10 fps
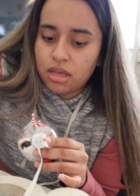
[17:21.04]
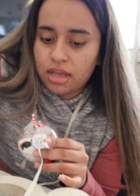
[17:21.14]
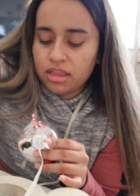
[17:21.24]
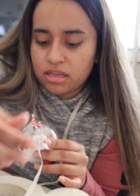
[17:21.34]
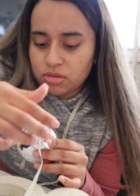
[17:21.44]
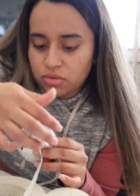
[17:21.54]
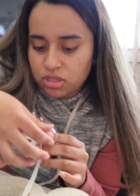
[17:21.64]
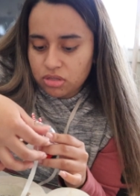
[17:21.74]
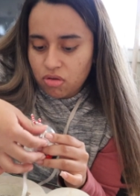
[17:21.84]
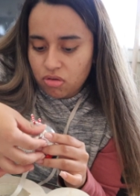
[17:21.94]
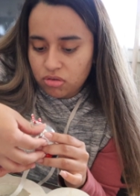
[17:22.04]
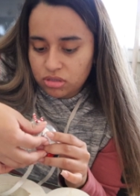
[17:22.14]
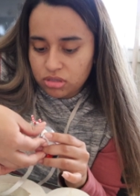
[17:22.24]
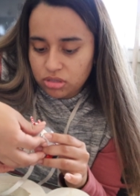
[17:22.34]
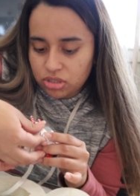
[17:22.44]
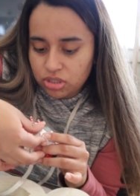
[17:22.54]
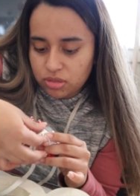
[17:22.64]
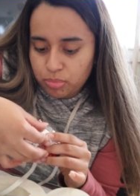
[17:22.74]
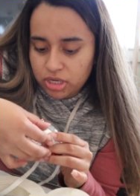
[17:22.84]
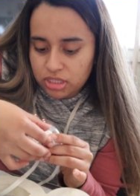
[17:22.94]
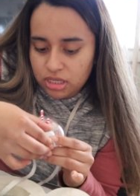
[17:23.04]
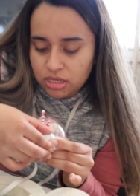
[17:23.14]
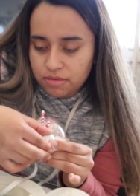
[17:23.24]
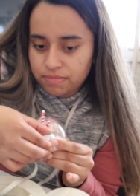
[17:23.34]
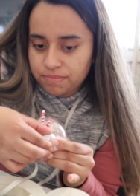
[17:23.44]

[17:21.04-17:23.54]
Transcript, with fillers: I think that's what it's called. Just pressing it.